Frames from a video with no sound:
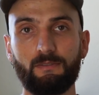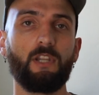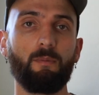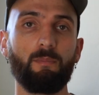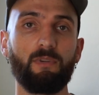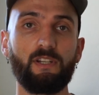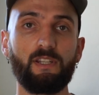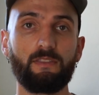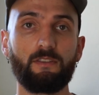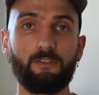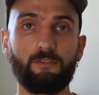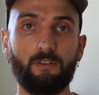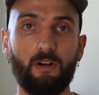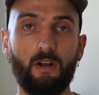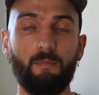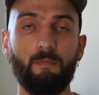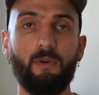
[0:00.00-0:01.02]
Now beneath the
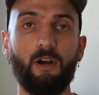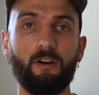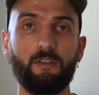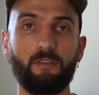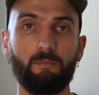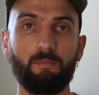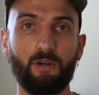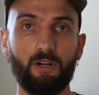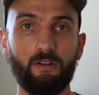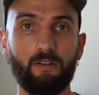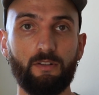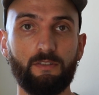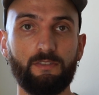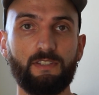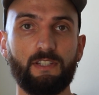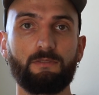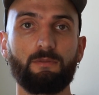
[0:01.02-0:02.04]
drum are the
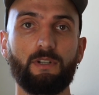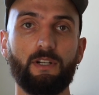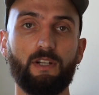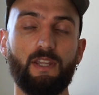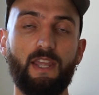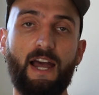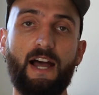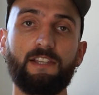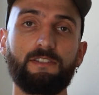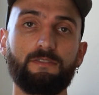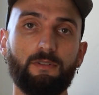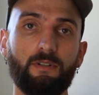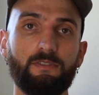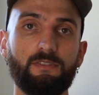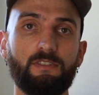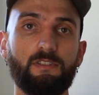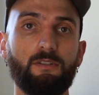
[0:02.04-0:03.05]
burners. That's where your gas
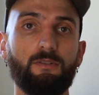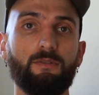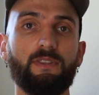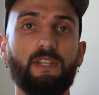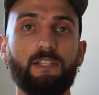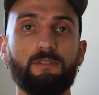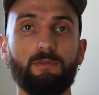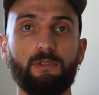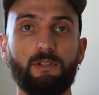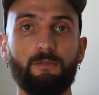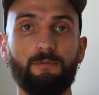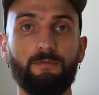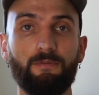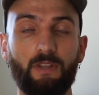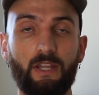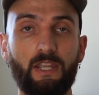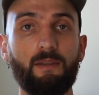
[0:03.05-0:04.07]
runs to, and that's where your
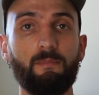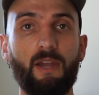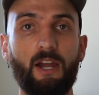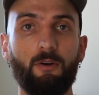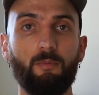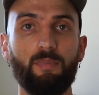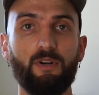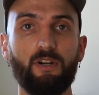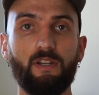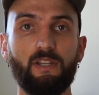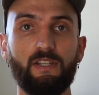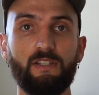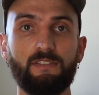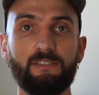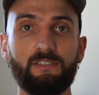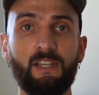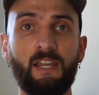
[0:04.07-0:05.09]
flame output
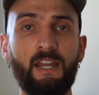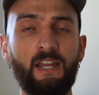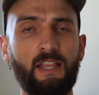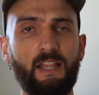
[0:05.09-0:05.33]
is.